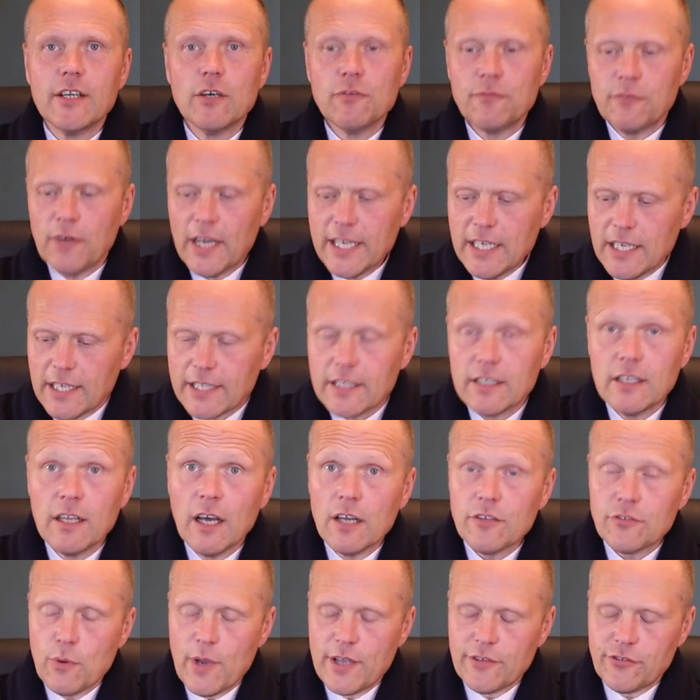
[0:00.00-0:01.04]
now finally,
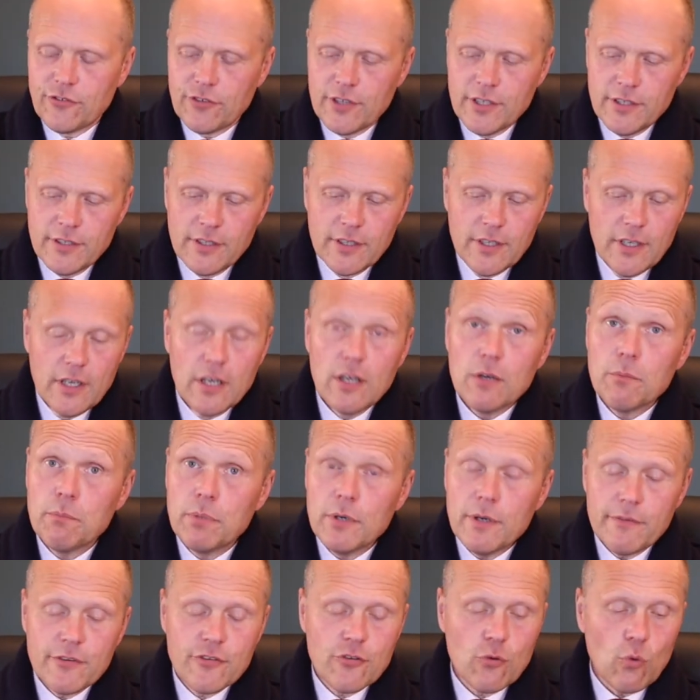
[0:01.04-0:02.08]
last question,
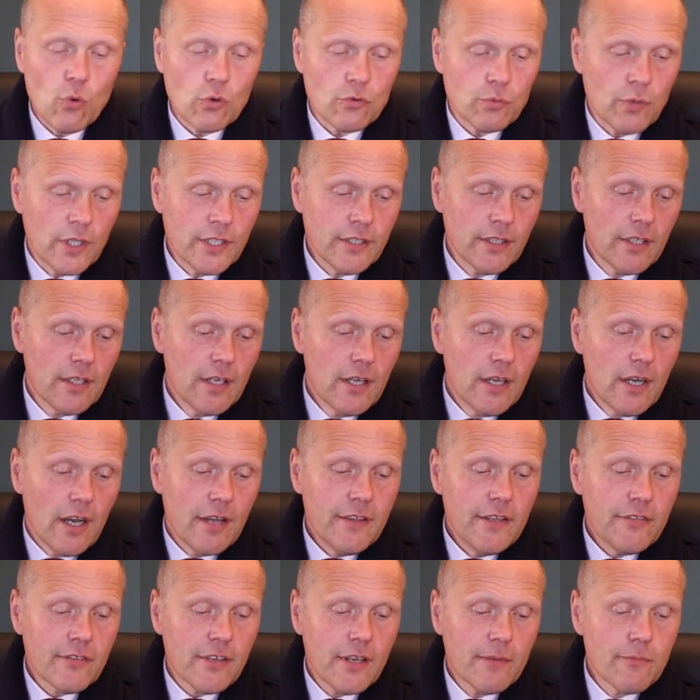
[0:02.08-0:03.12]
bit of a short one,
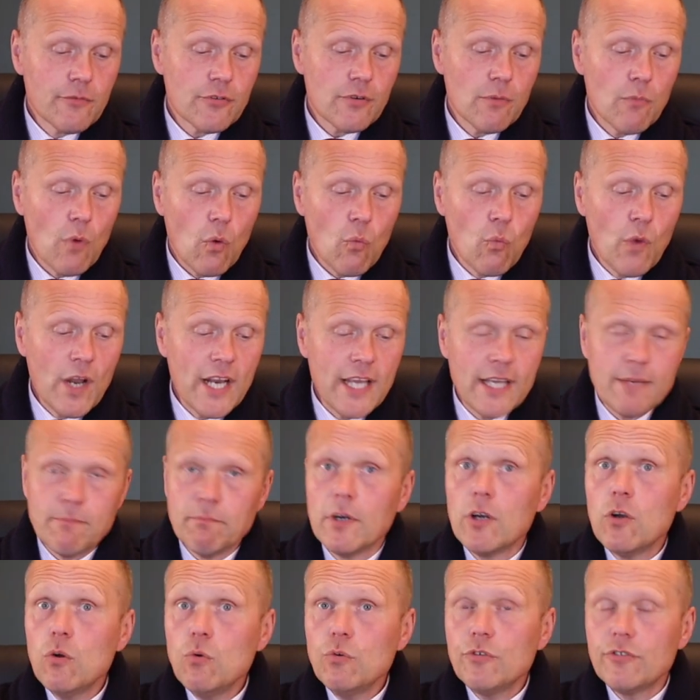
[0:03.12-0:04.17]
and this comes from
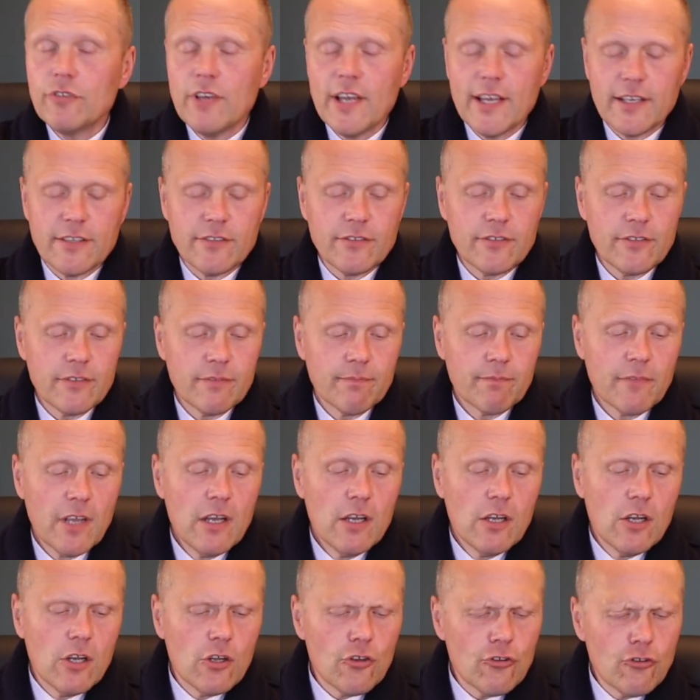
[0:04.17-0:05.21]
William, who says,
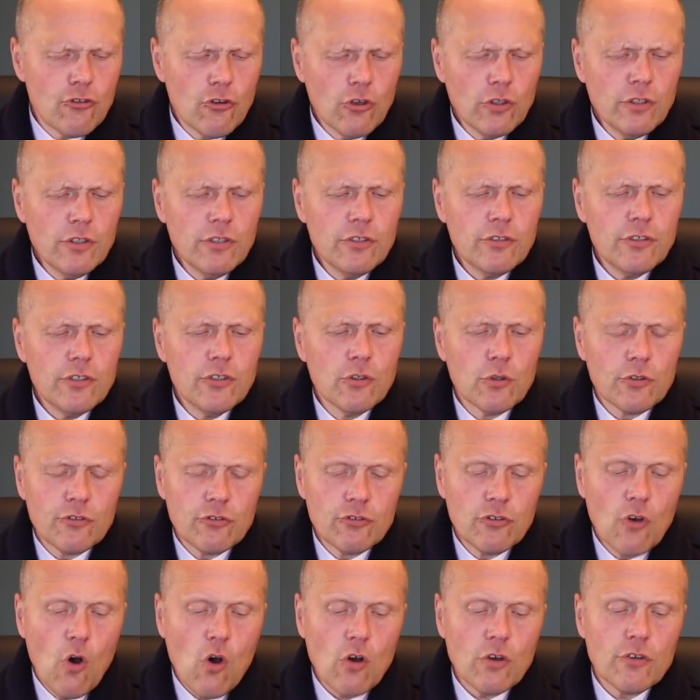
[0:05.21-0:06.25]
shouldn't your
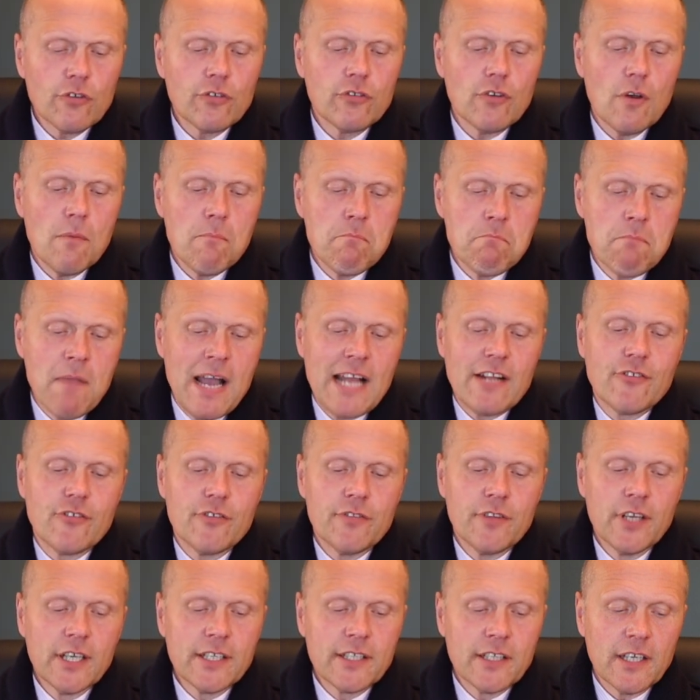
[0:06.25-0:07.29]
socks match
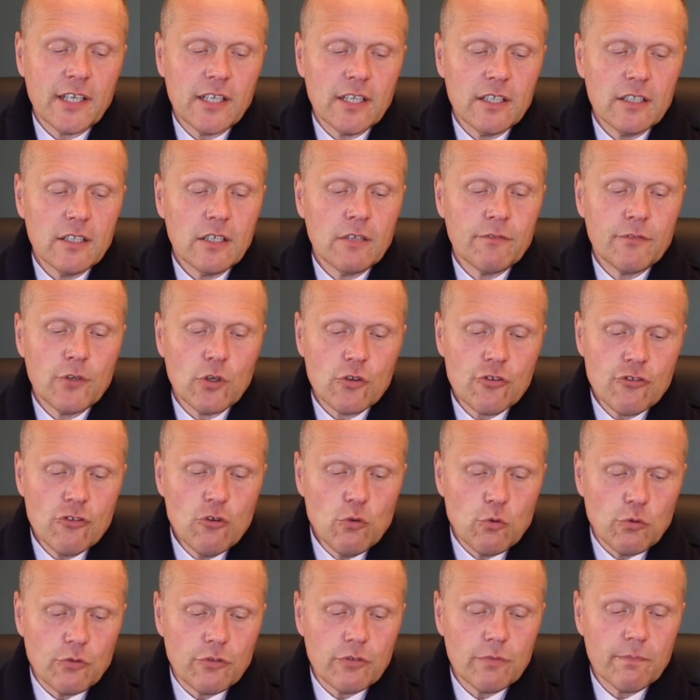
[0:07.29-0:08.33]
the colour of your
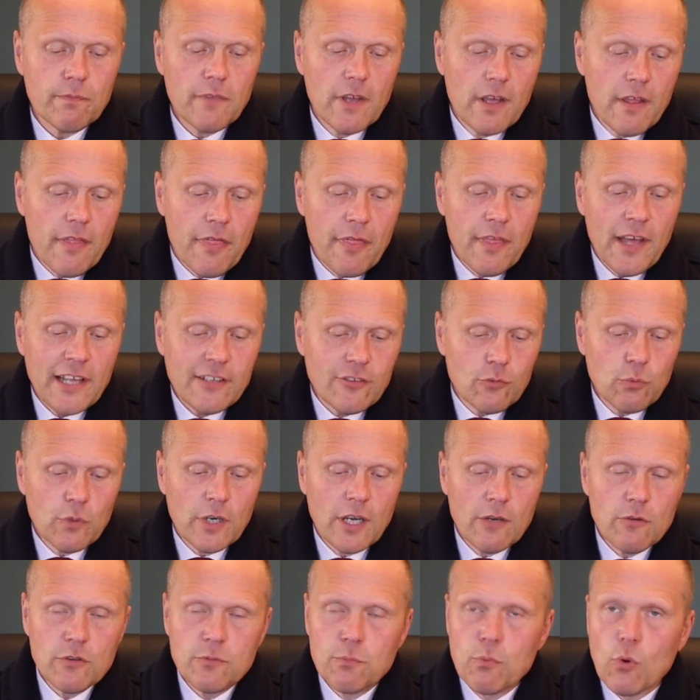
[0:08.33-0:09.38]
shoes? That's
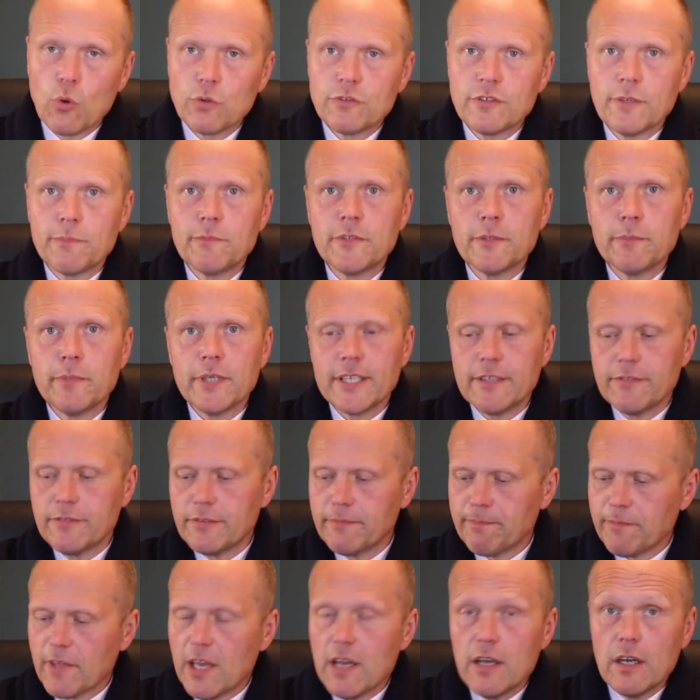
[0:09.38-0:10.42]
what I was brought up to
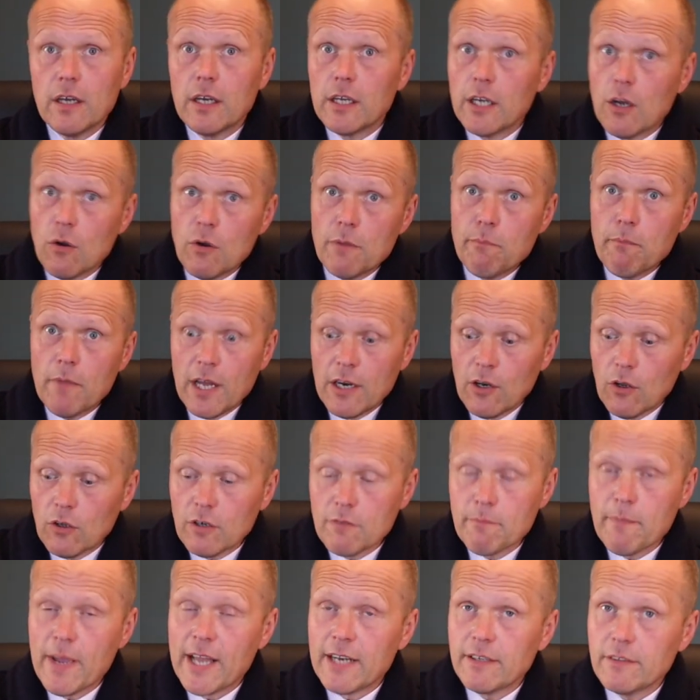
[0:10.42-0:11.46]
believe. Now, a
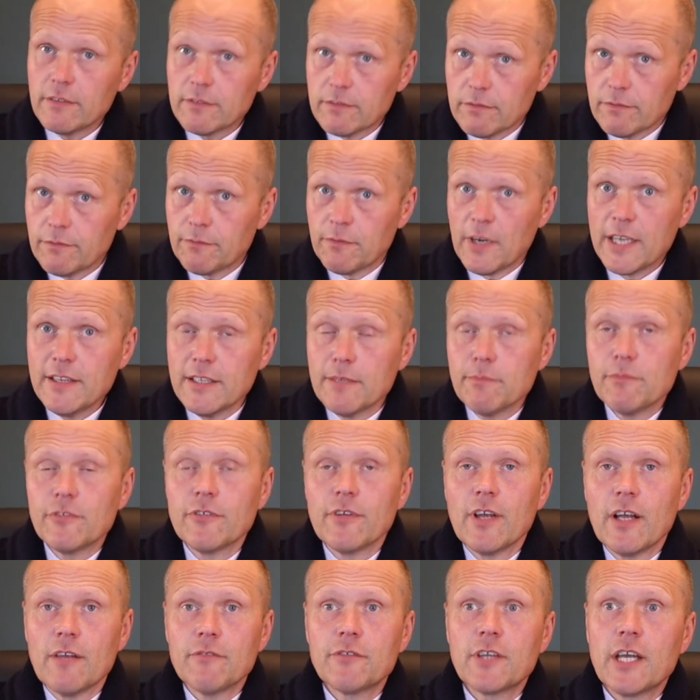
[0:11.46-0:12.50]
lot of men find
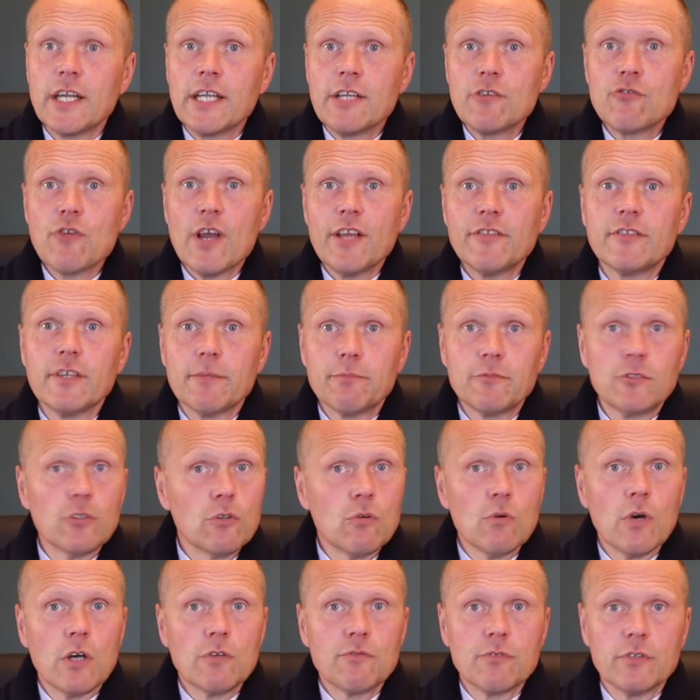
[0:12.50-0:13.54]
themselves getting dressed up to
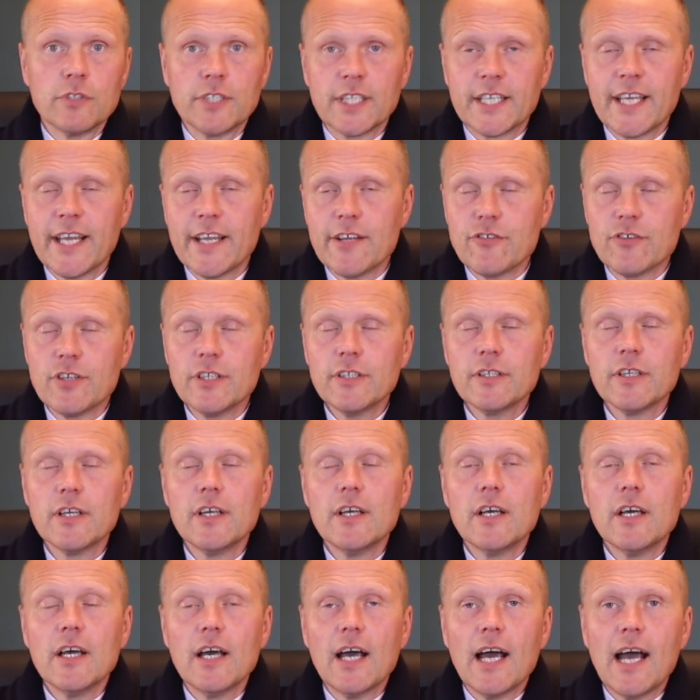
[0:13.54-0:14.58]
go out for an occasion,
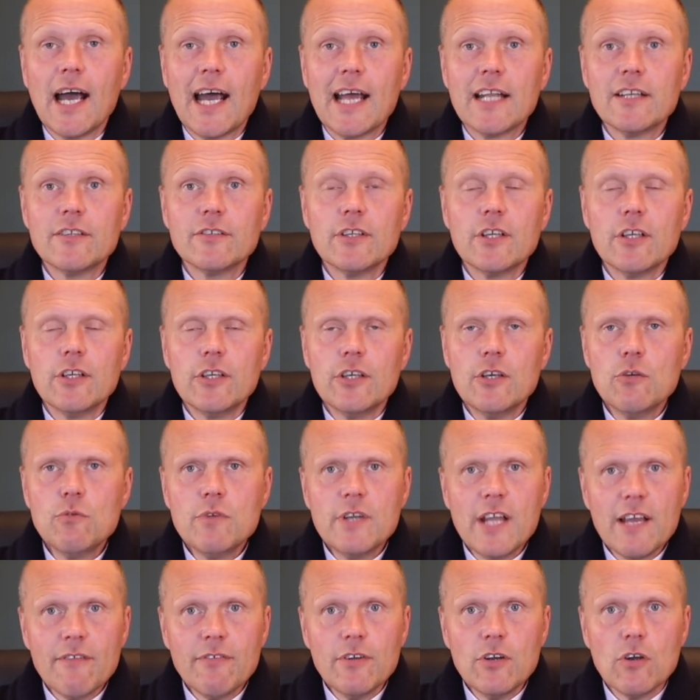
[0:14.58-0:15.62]
and you
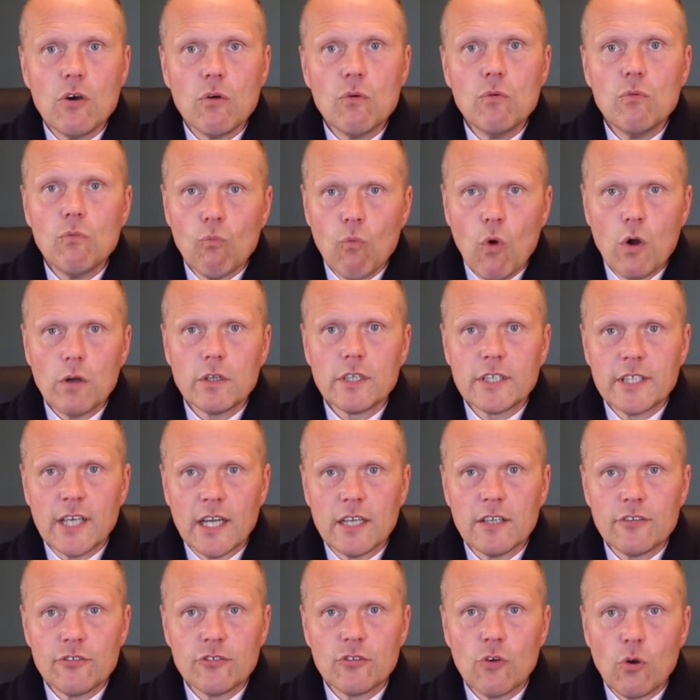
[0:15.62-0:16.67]
never know what
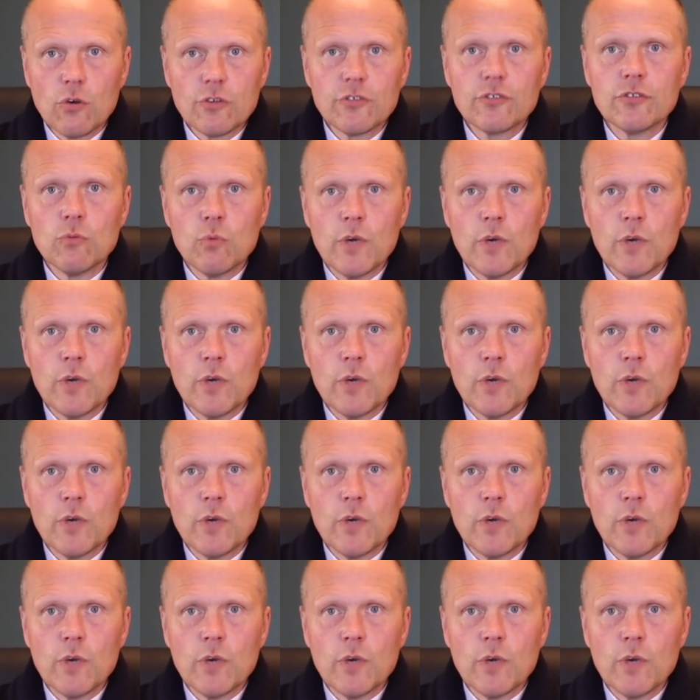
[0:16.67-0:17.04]
colour socks to